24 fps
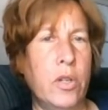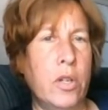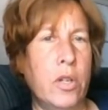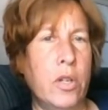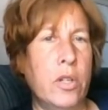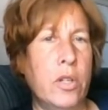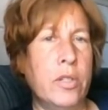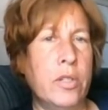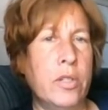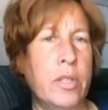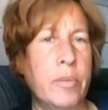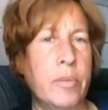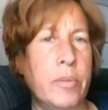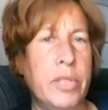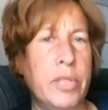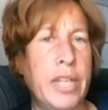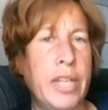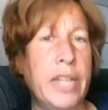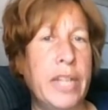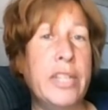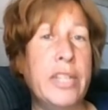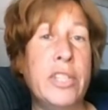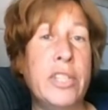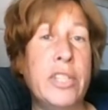Some
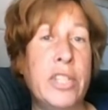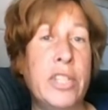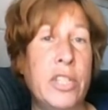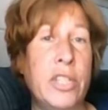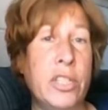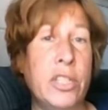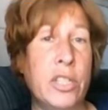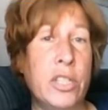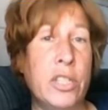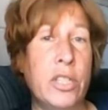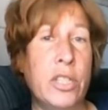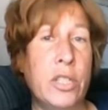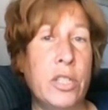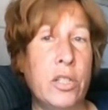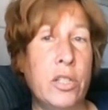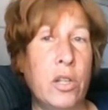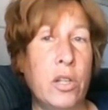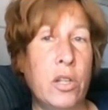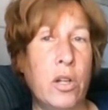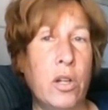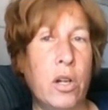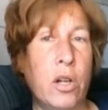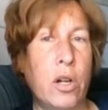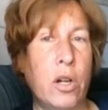skin diseases
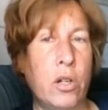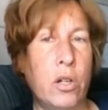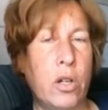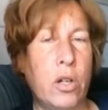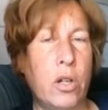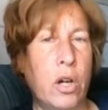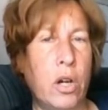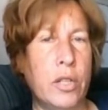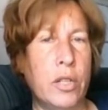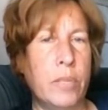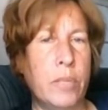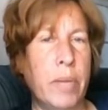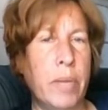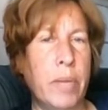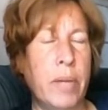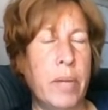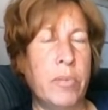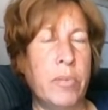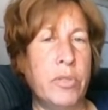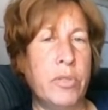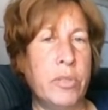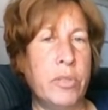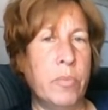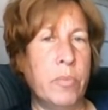are caused by
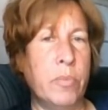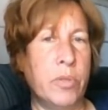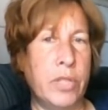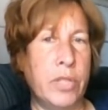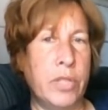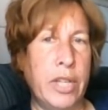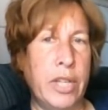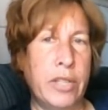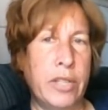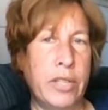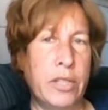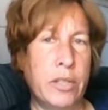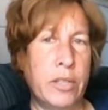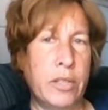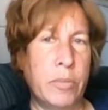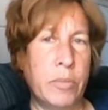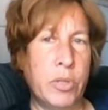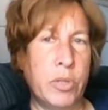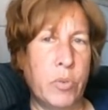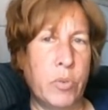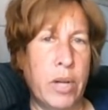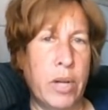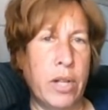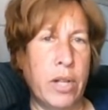mosaicism
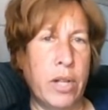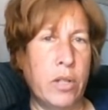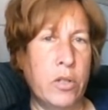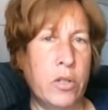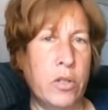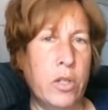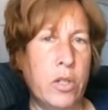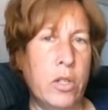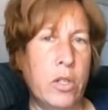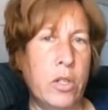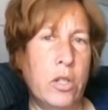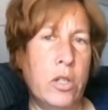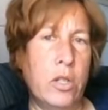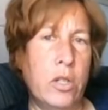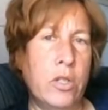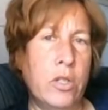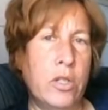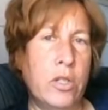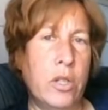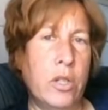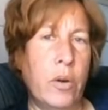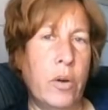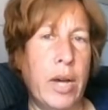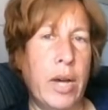as well.
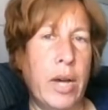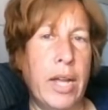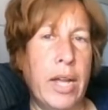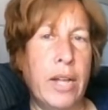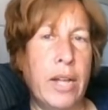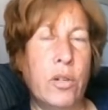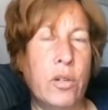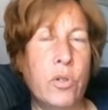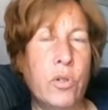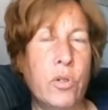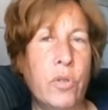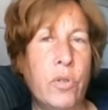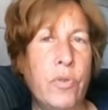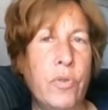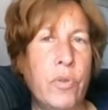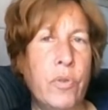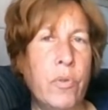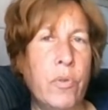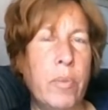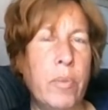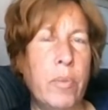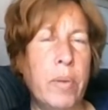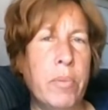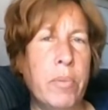So I don't know if you
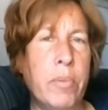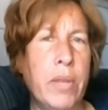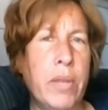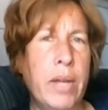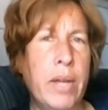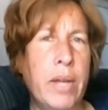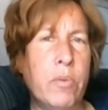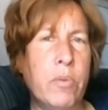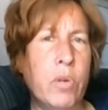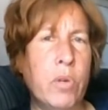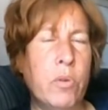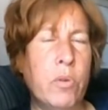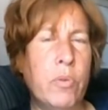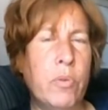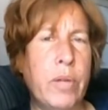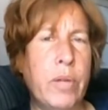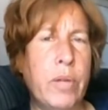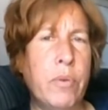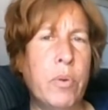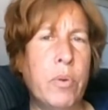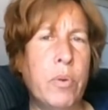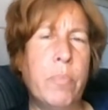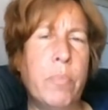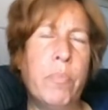remember, they
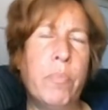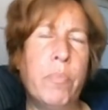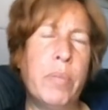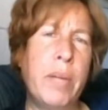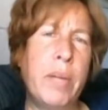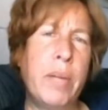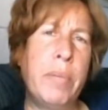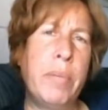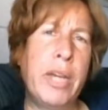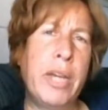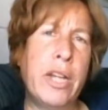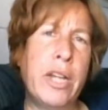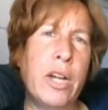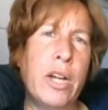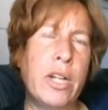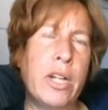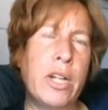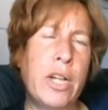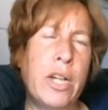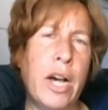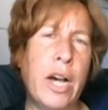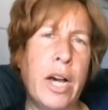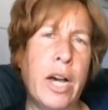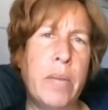were blaming it on
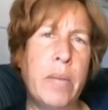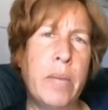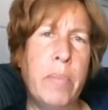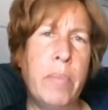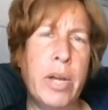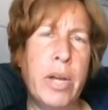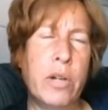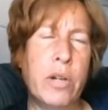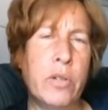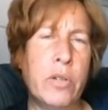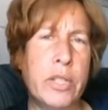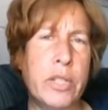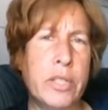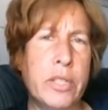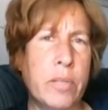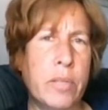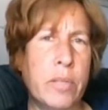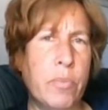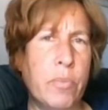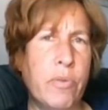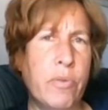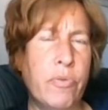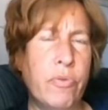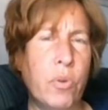
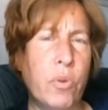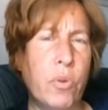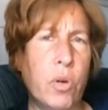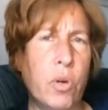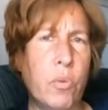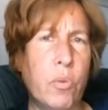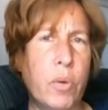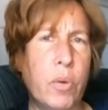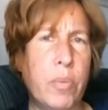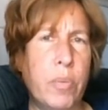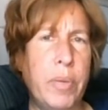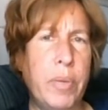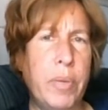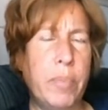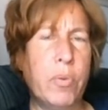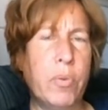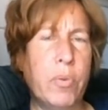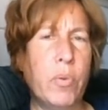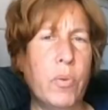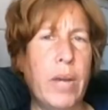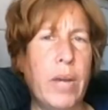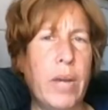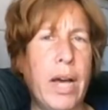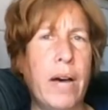chimerism before, where
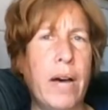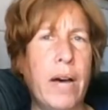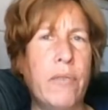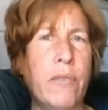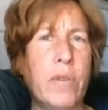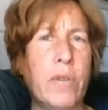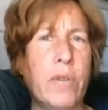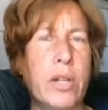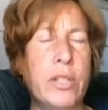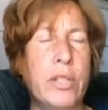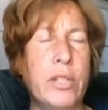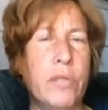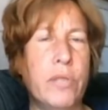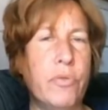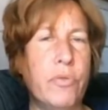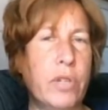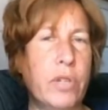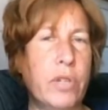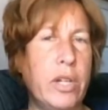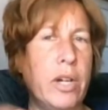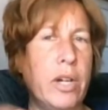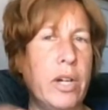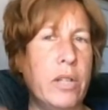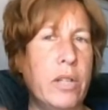people would have
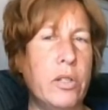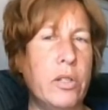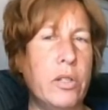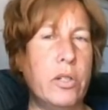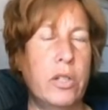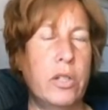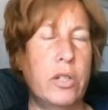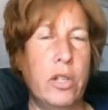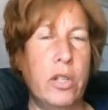different colored